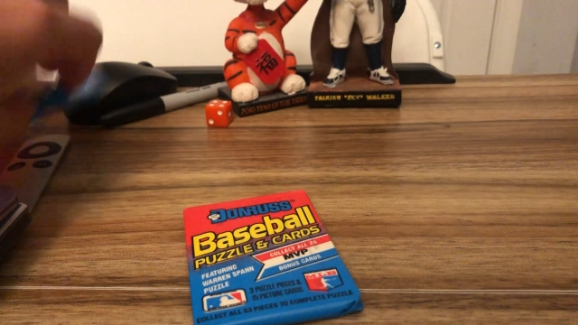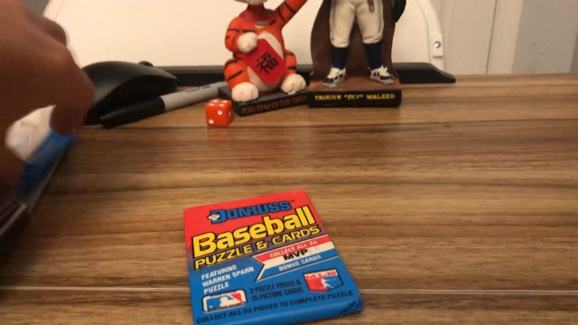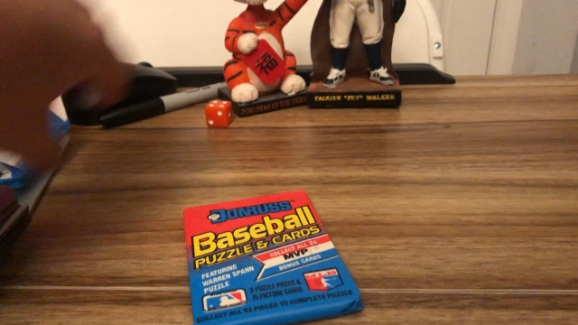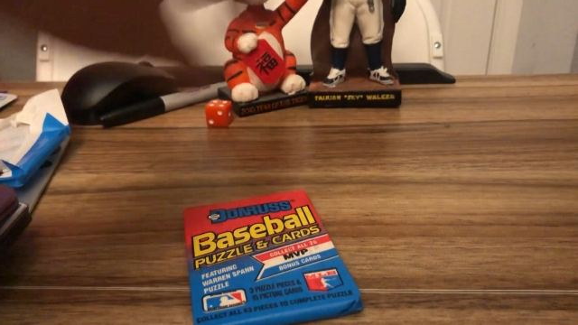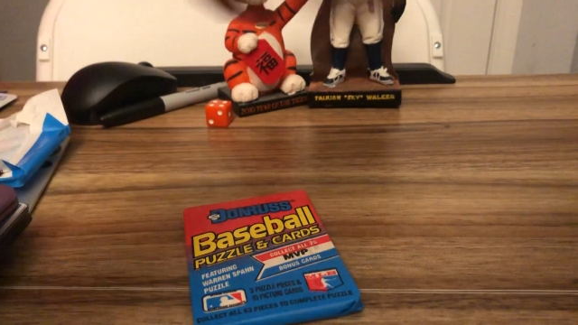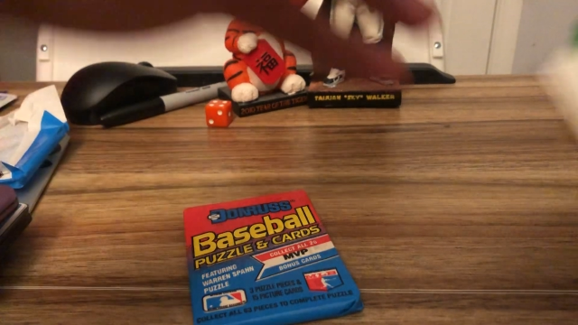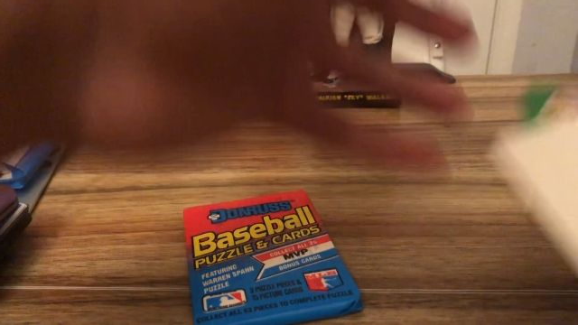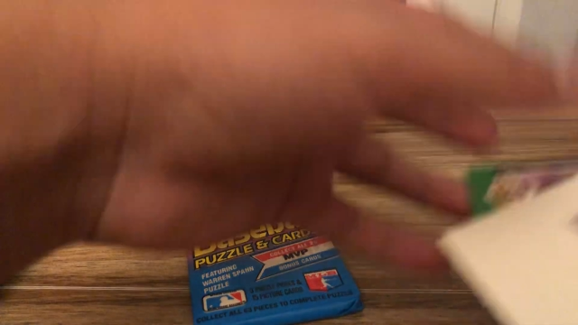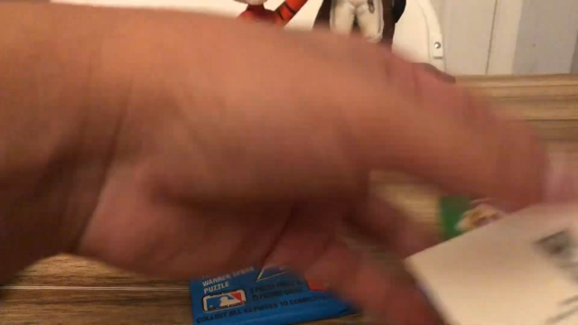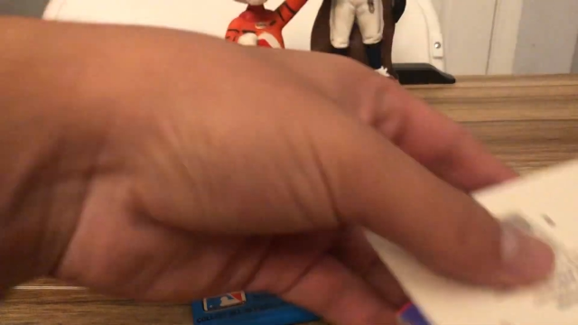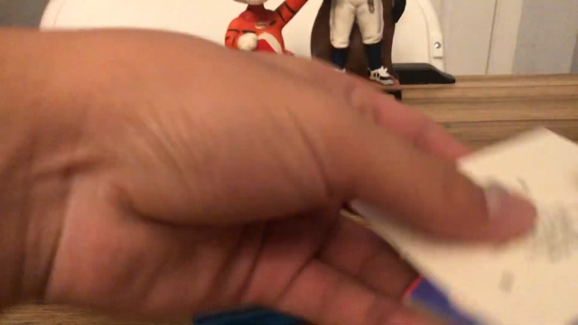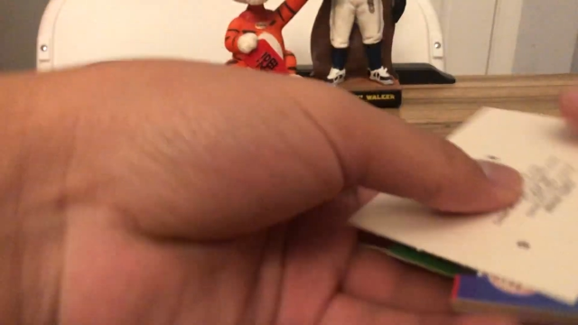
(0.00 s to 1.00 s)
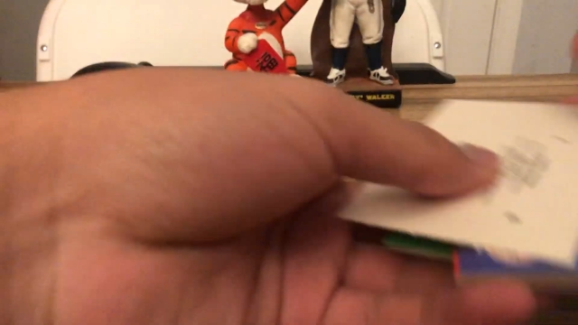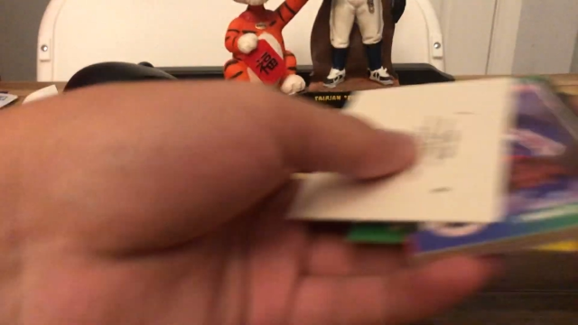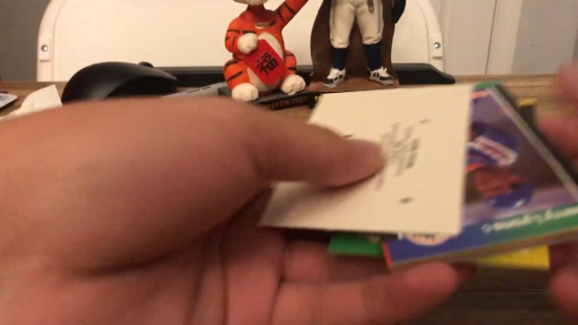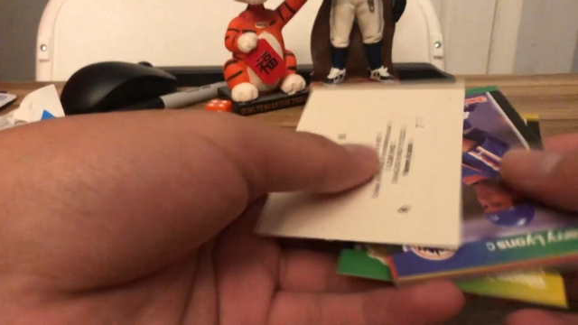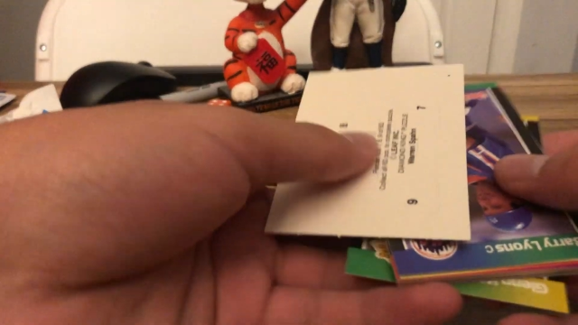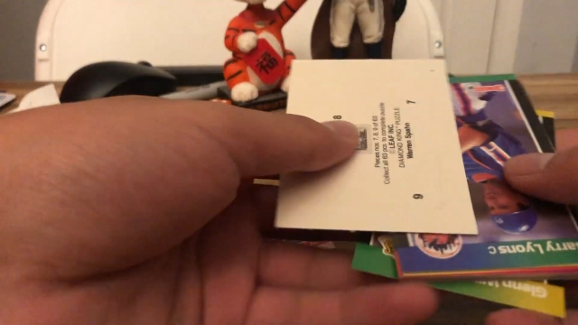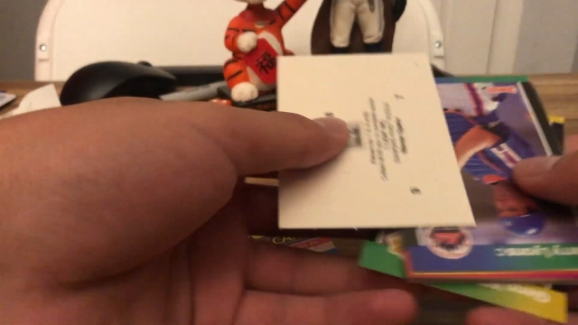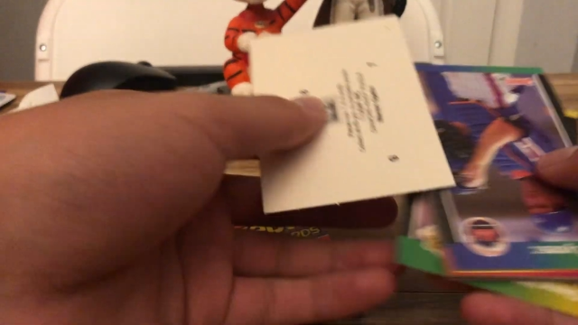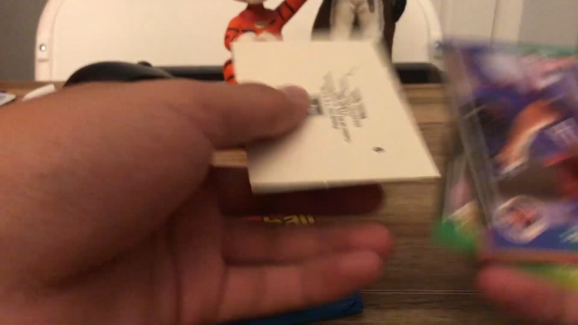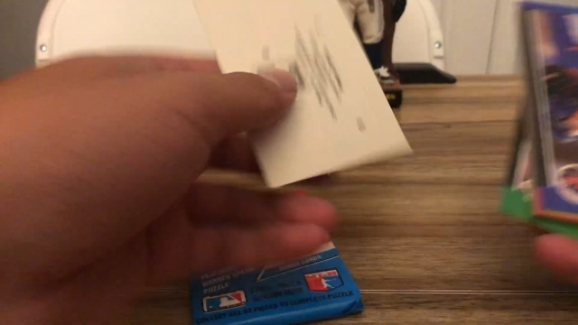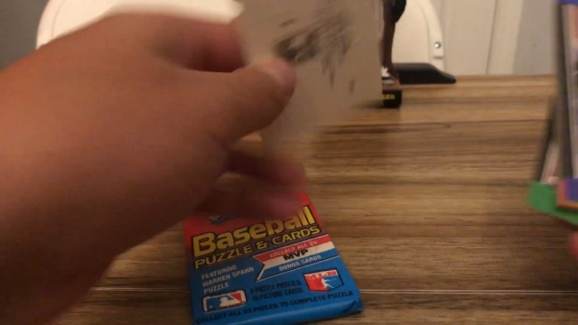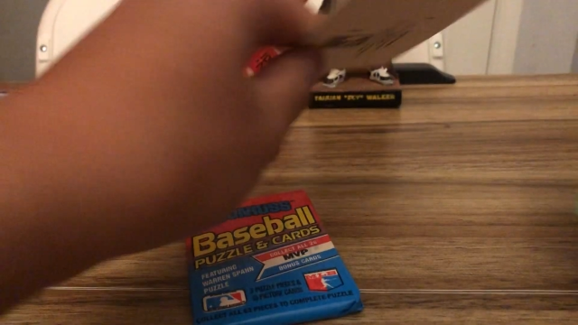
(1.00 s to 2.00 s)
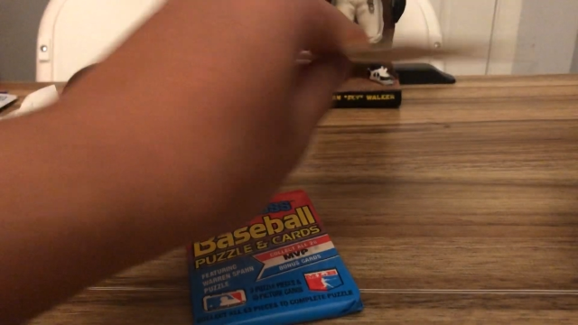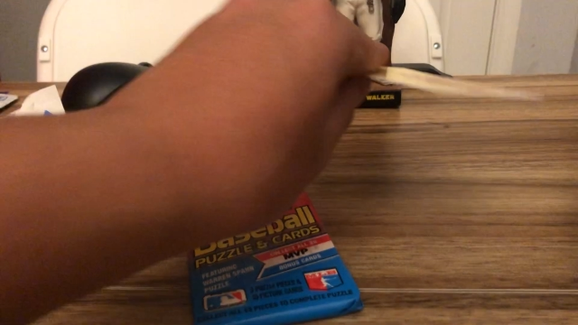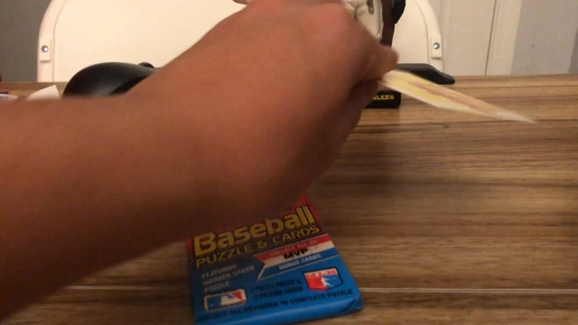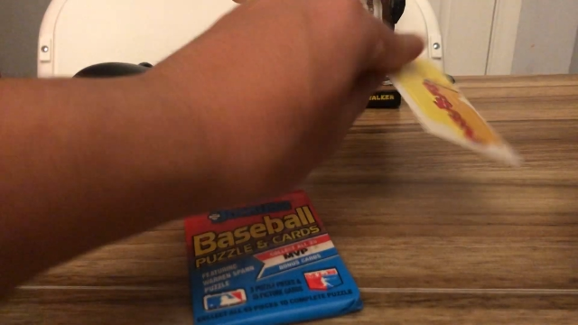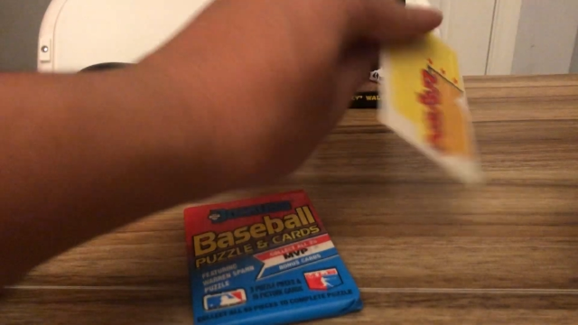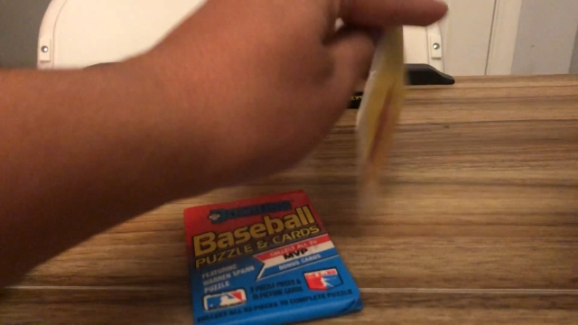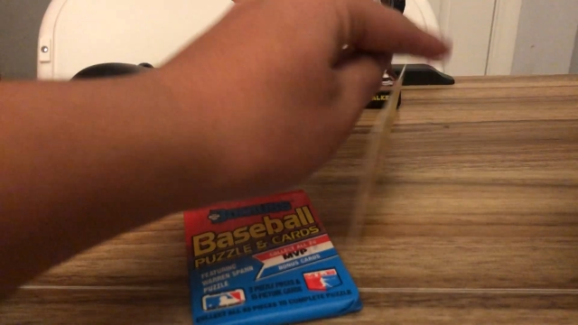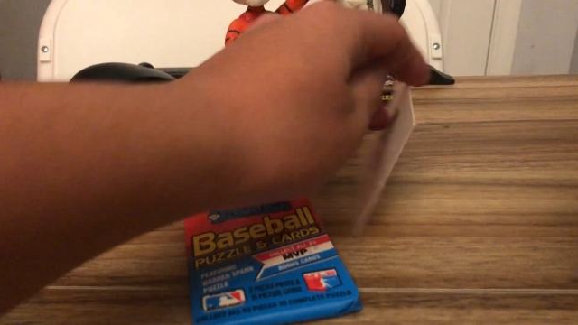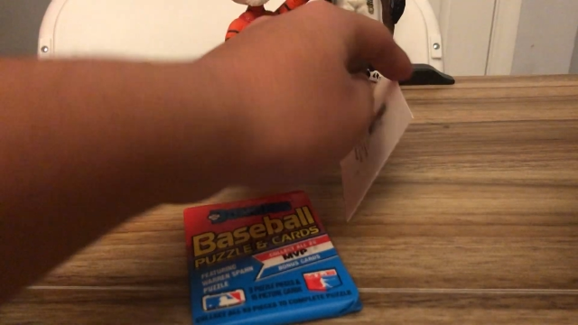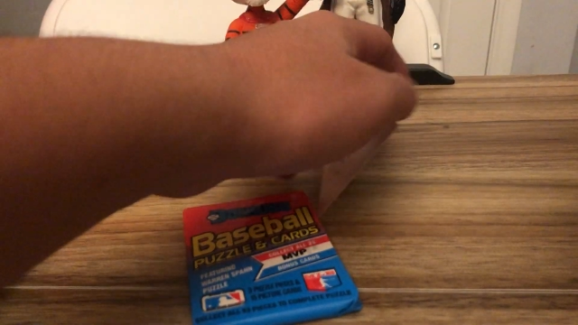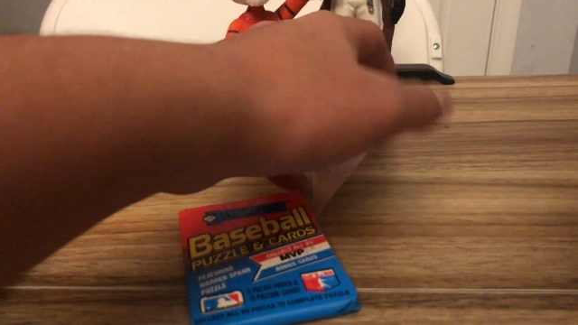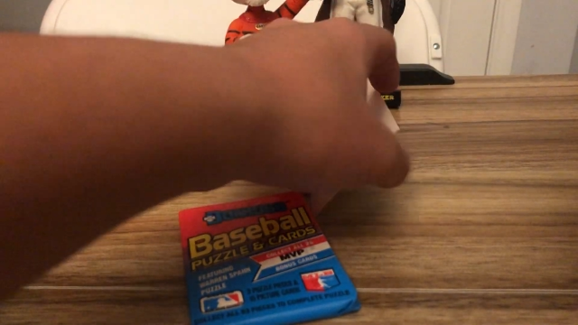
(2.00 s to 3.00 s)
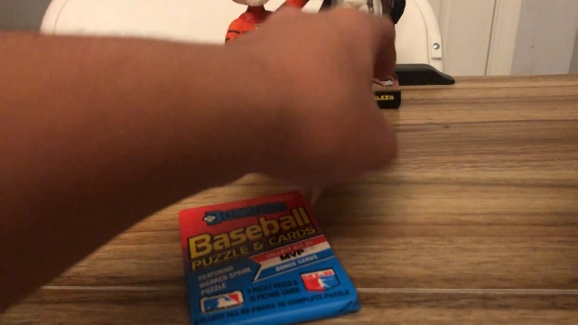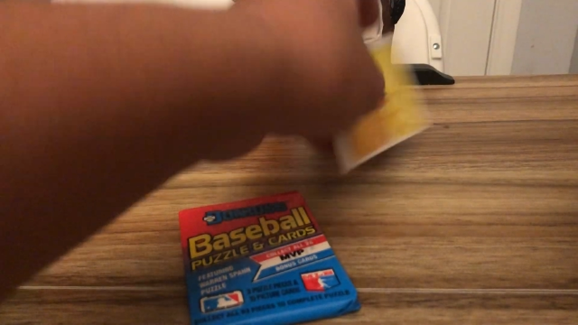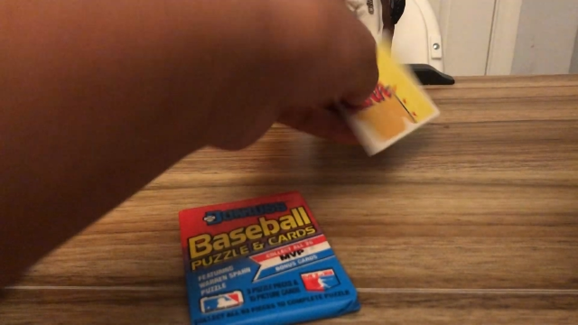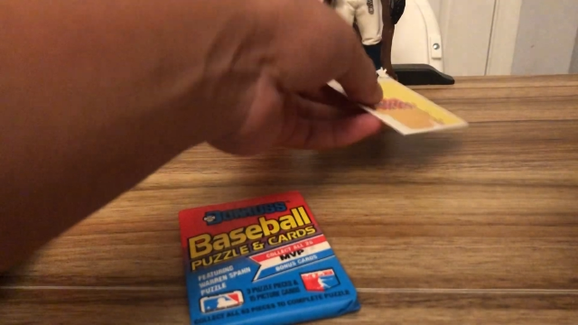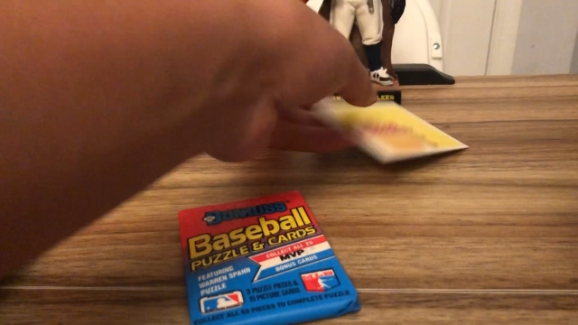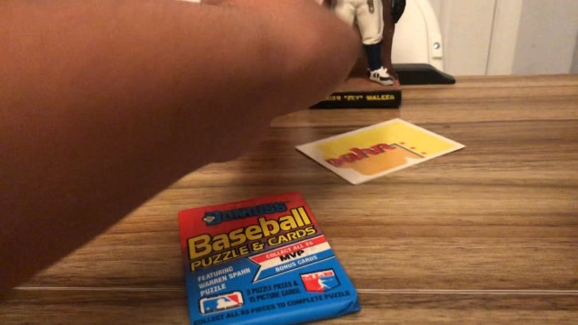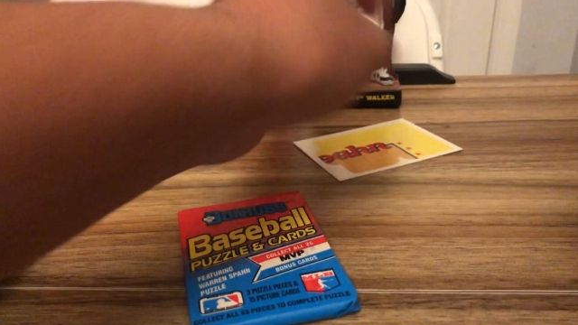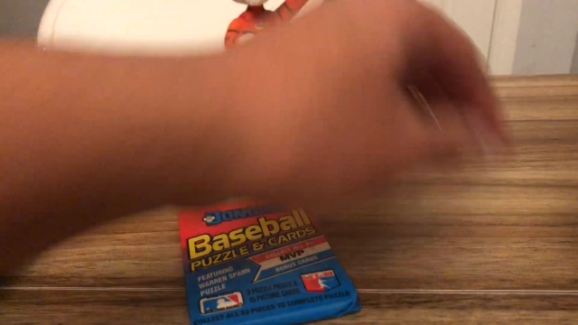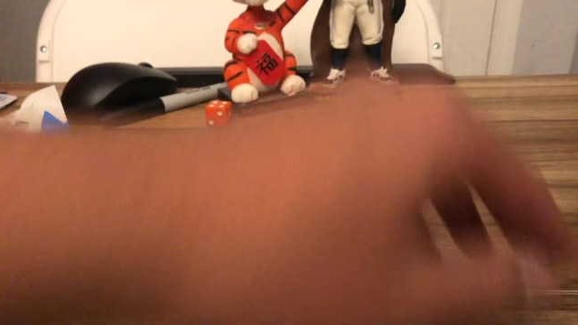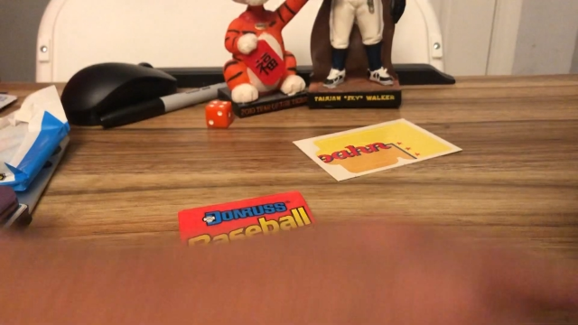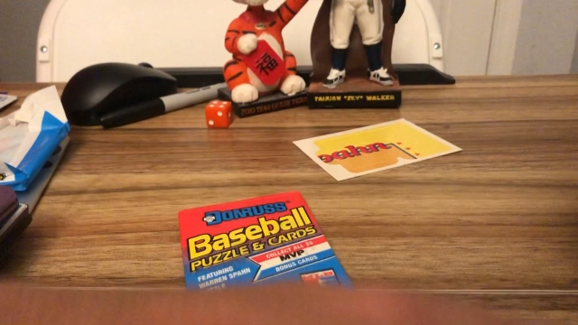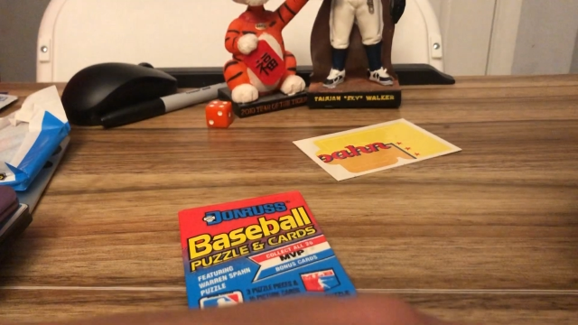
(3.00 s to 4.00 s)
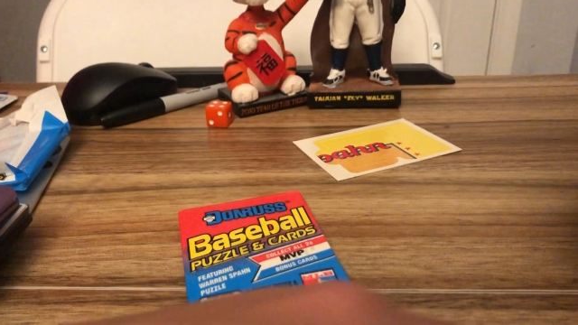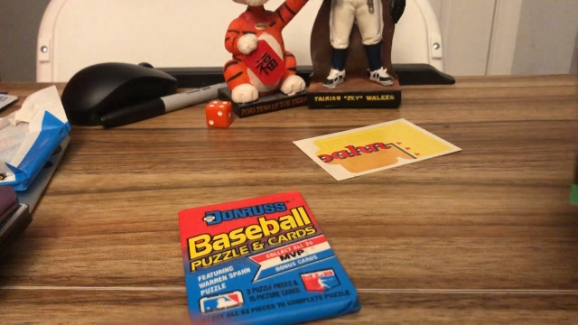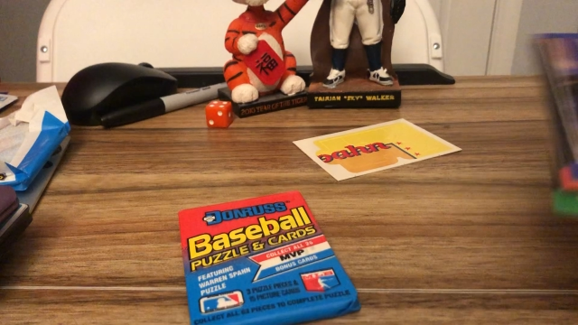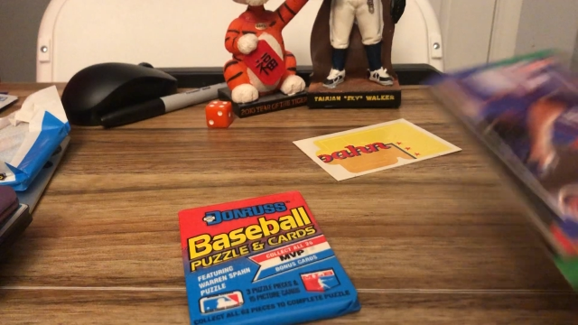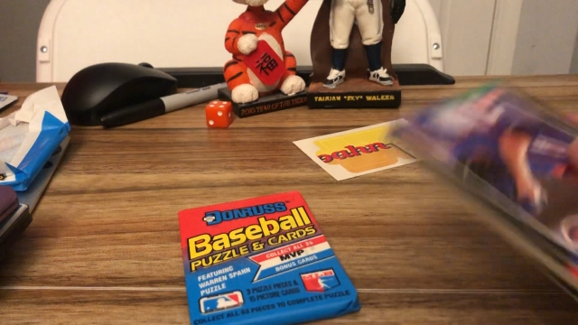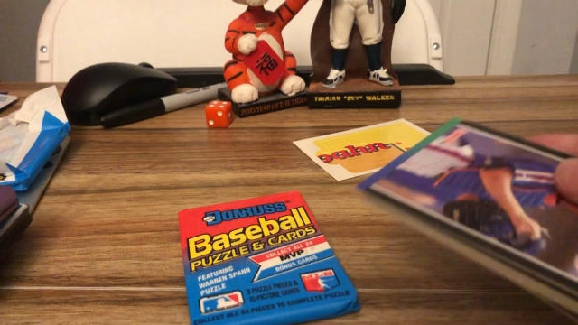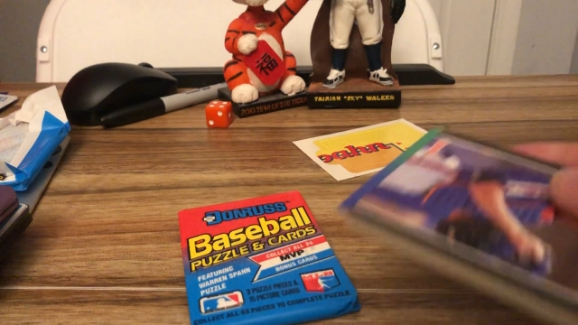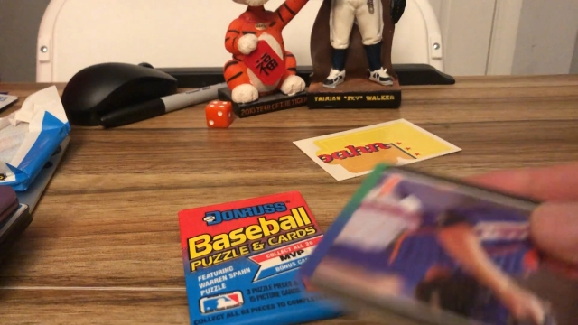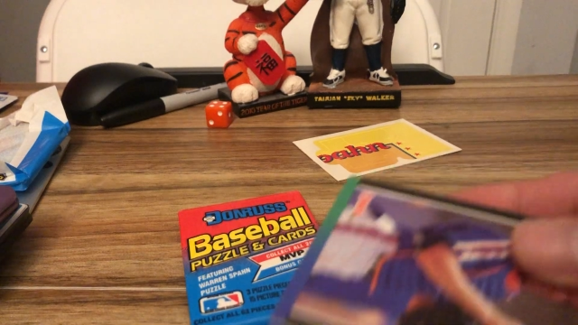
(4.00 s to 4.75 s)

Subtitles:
No face is visible, so there are no lips to read.